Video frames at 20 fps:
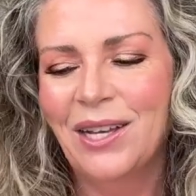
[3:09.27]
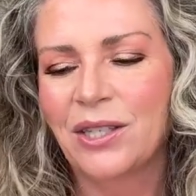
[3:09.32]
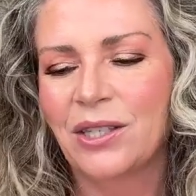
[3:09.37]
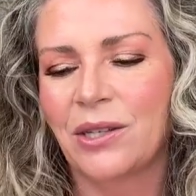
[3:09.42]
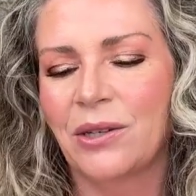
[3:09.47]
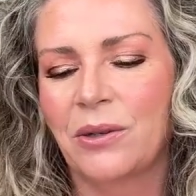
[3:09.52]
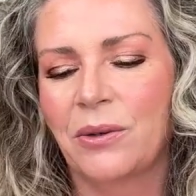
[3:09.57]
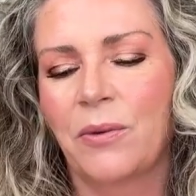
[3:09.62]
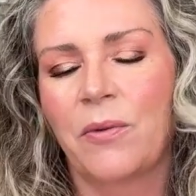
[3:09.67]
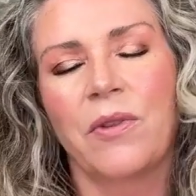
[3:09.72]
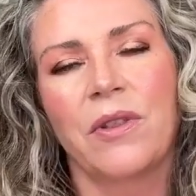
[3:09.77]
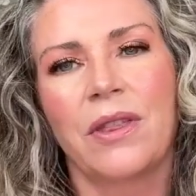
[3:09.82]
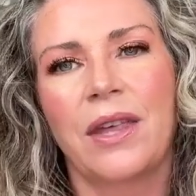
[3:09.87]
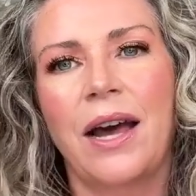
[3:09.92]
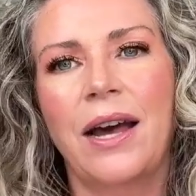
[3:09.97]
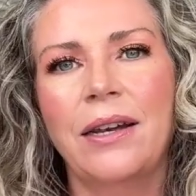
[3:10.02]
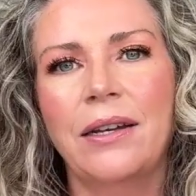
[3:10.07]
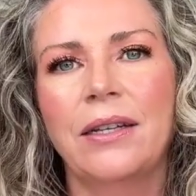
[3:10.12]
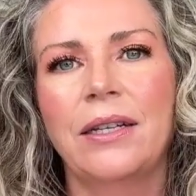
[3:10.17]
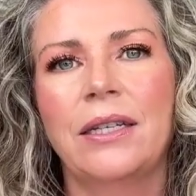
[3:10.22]
so
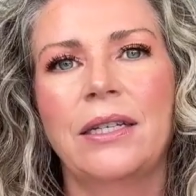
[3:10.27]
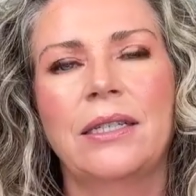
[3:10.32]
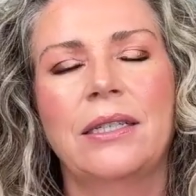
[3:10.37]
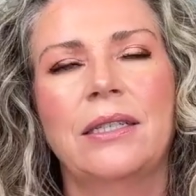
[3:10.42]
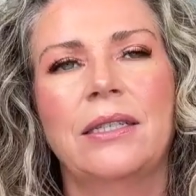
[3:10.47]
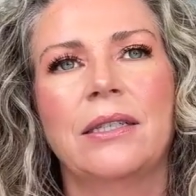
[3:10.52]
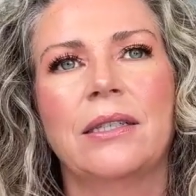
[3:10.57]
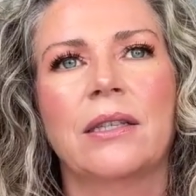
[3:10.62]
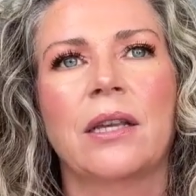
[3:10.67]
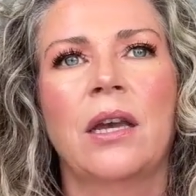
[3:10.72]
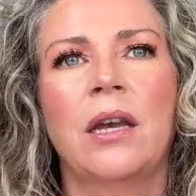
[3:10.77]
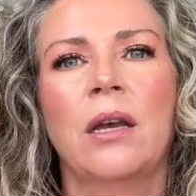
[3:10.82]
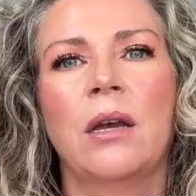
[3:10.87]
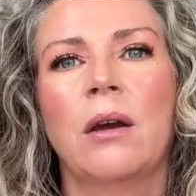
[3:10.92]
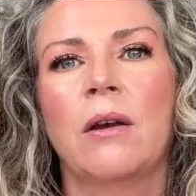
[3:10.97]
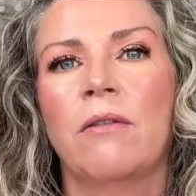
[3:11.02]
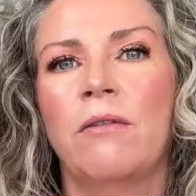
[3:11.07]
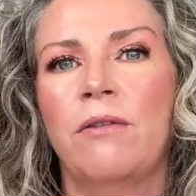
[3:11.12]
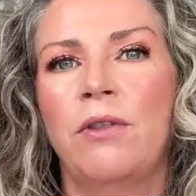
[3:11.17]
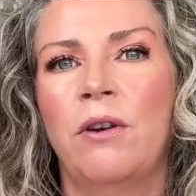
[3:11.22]
that is
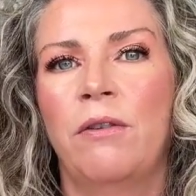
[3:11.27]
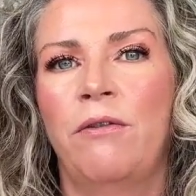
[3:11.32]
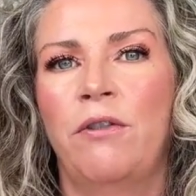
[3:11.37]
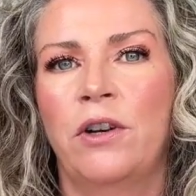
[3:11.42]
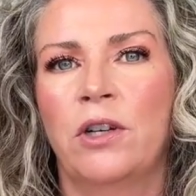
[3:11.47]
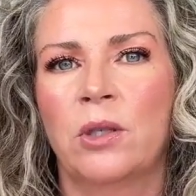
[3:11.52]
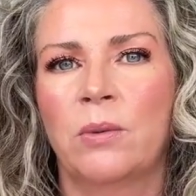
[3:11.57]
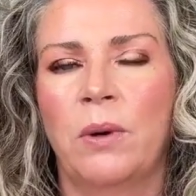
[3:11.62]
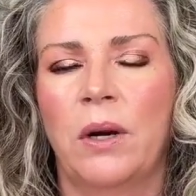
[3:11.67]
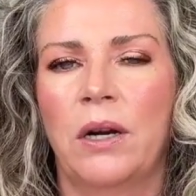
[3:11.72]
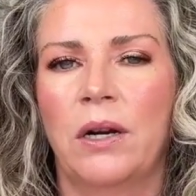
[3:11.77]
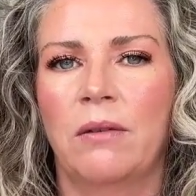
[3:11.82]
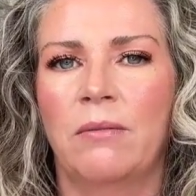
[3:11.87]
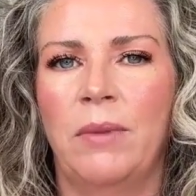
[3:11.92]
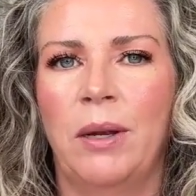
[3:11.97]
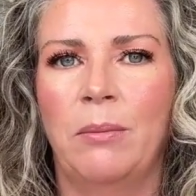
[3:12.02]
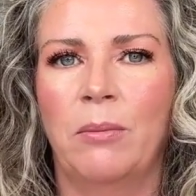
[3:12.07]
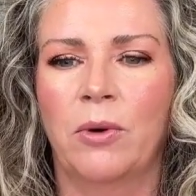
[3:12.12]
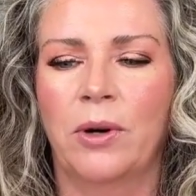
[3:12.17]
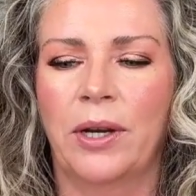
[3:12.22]
the first part of
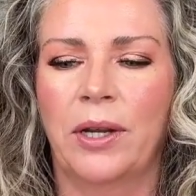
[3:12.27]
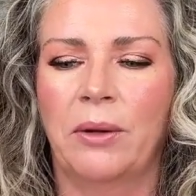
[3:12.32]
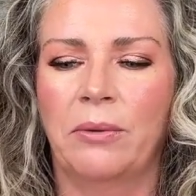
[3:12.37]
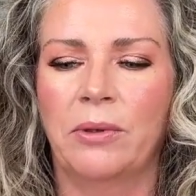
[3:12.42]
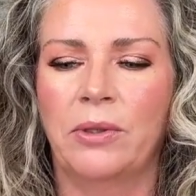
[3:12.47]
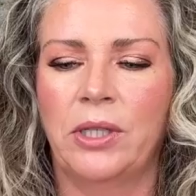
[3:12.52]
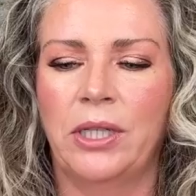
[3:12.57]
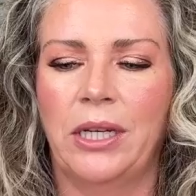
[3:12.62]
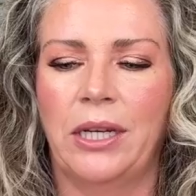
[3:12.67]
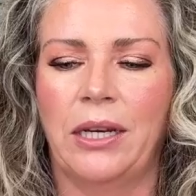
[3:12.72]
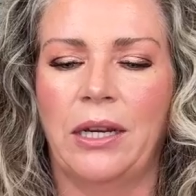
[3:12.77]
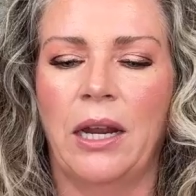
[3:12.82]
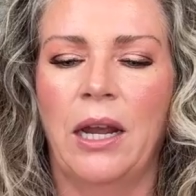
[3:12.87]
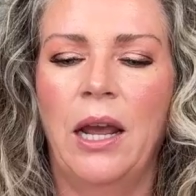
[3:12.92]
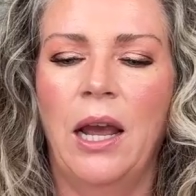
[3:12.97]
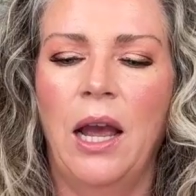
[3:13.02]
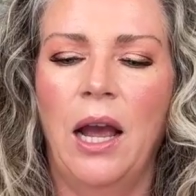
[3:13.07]
my morning routine.